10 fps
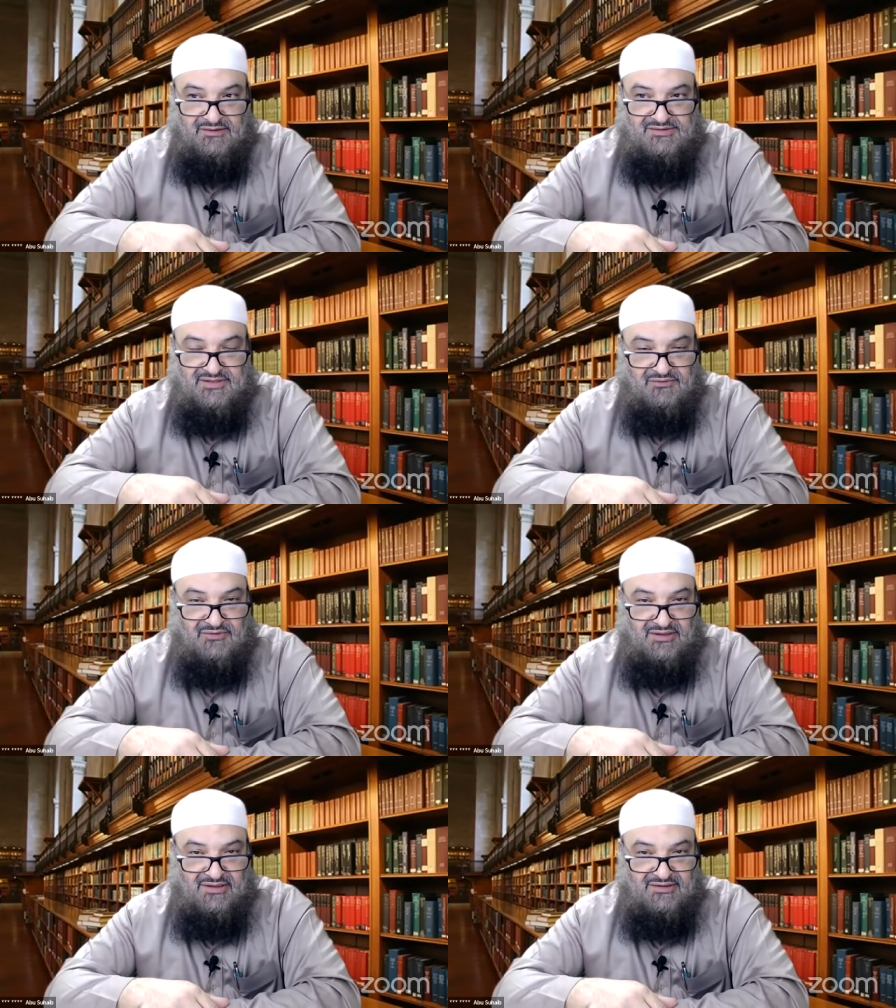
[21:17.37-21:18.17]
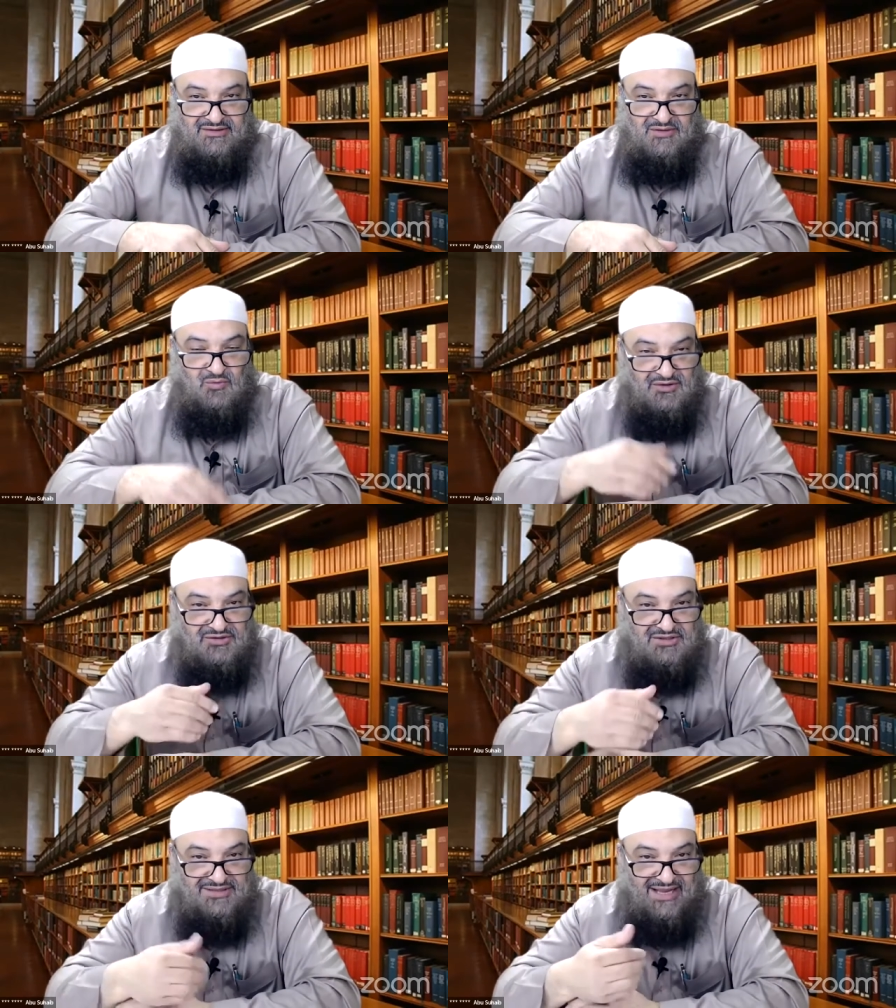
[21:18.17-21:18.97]
so uh, they
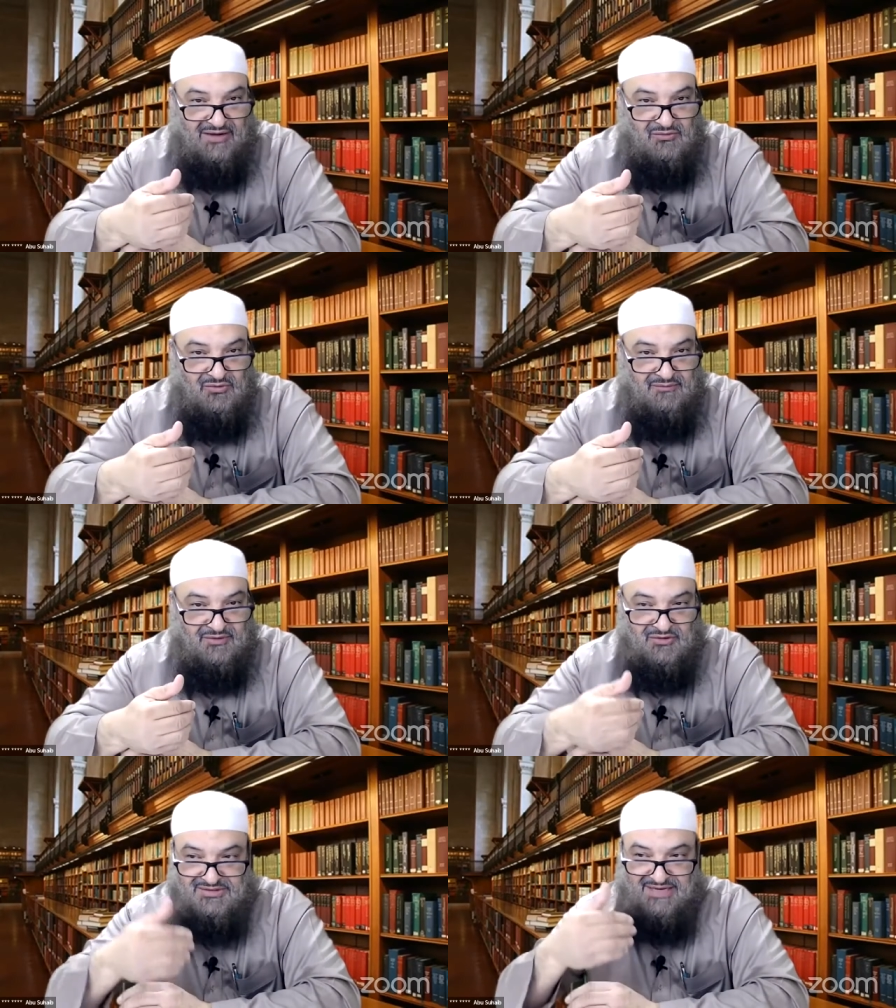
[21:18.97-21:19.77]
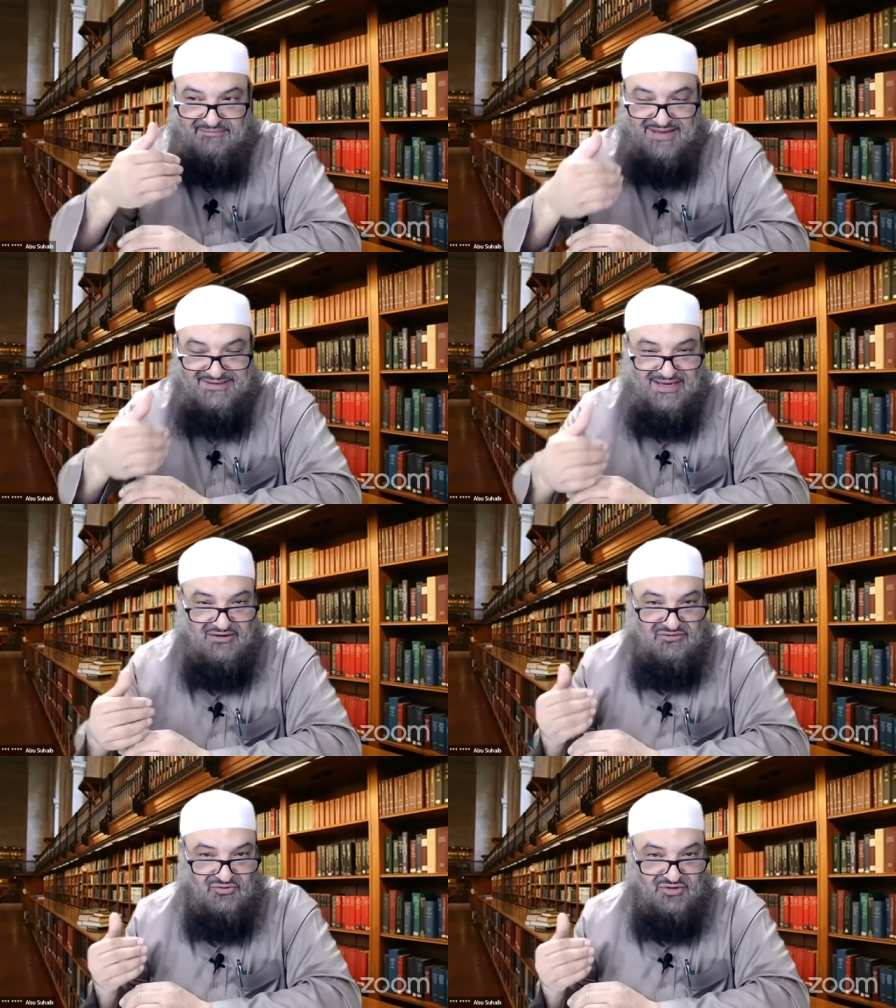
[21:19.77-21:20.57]
wanted now, because her matter
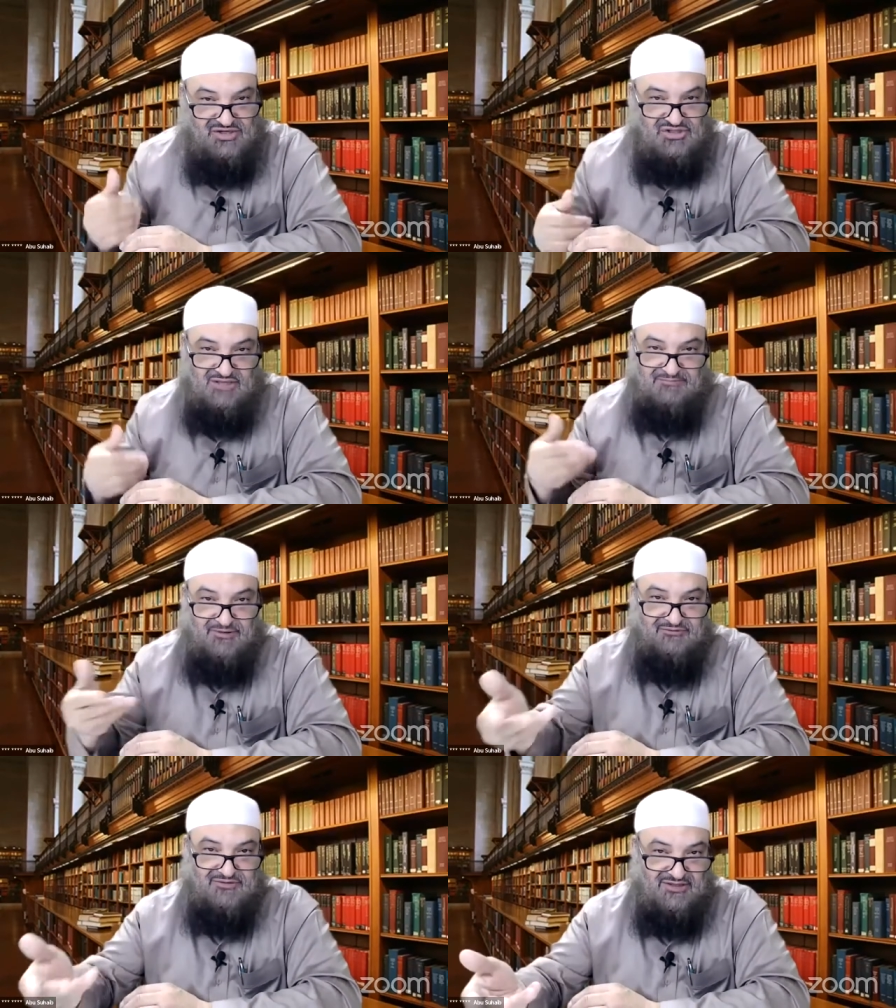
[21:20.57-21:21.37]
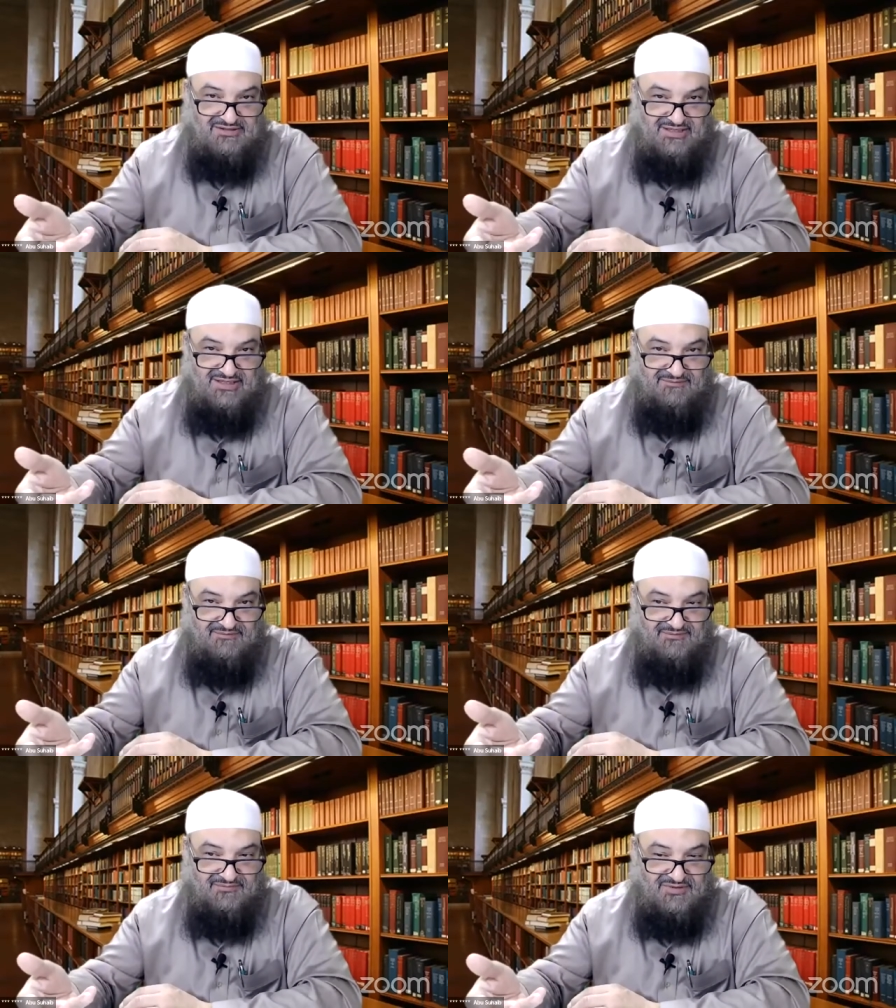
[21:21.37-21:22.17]
reached the Prophet.
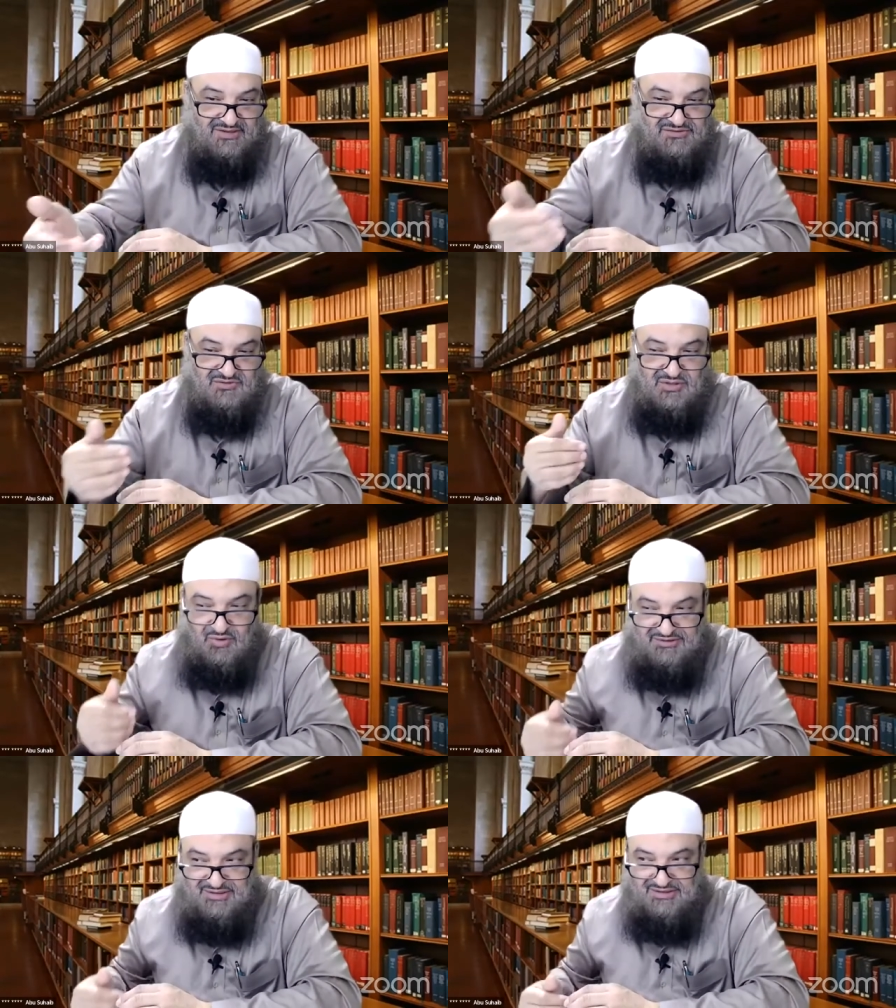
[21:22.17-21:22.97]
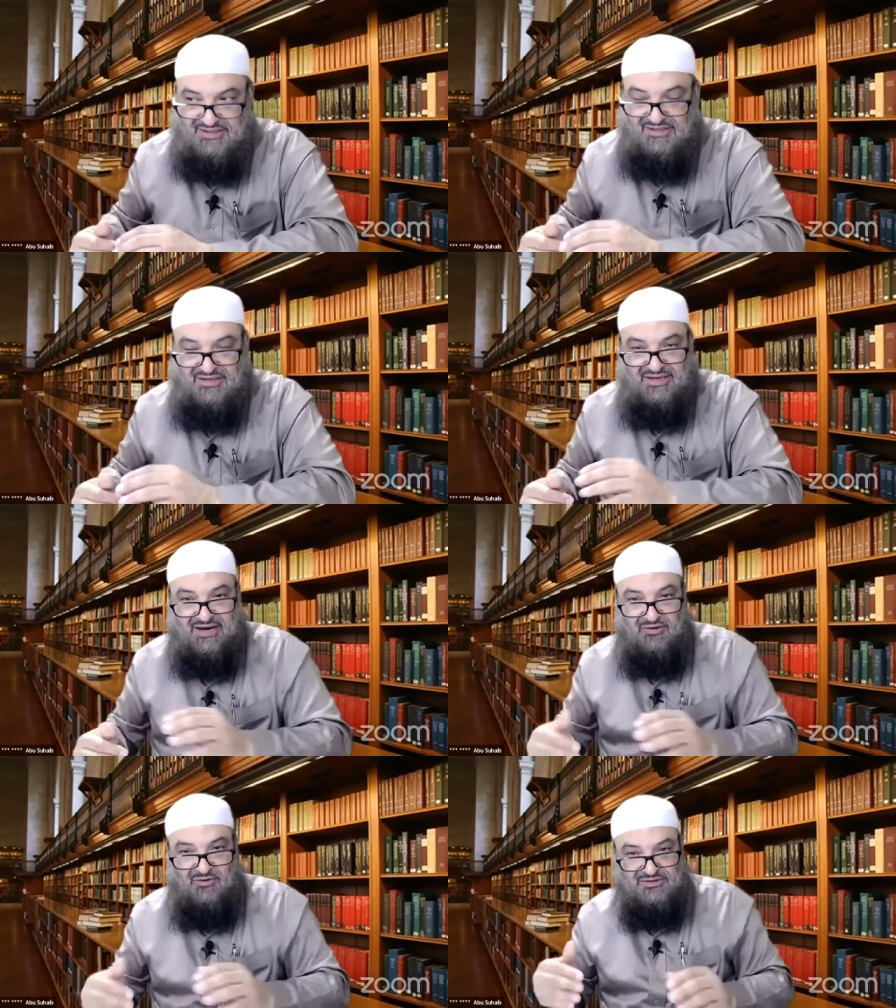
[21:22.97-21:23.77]
So they wanted
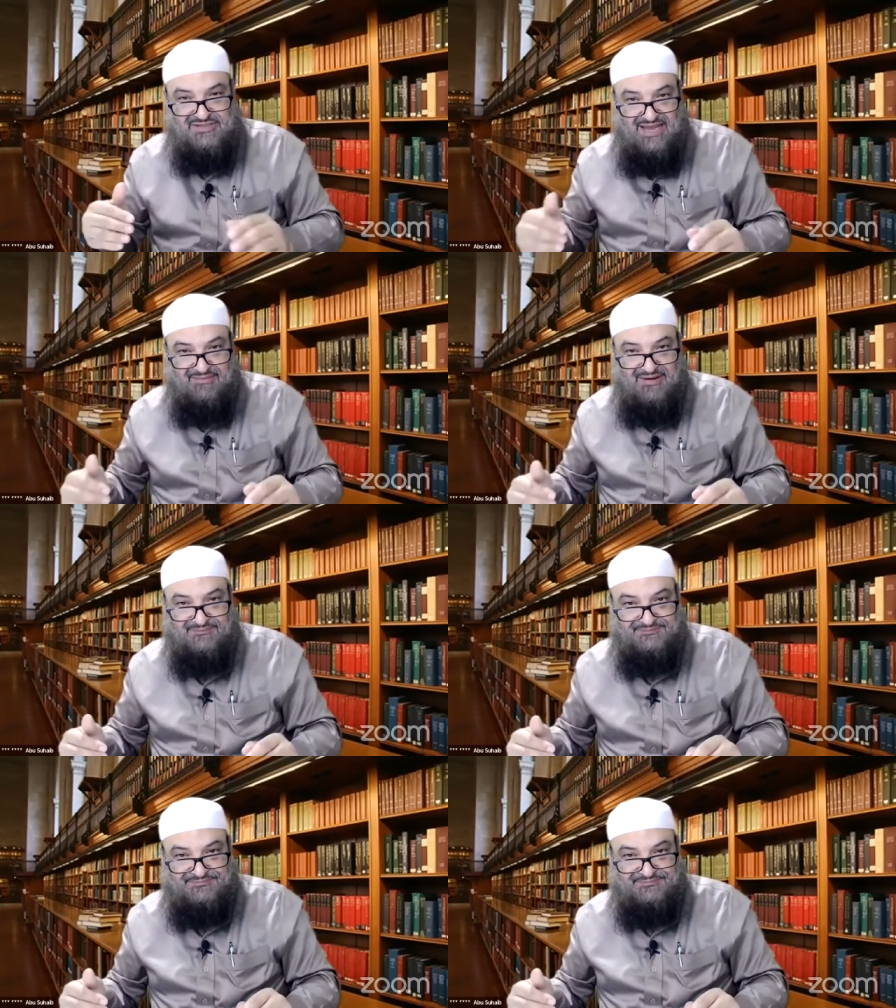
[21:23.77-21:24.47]
Osama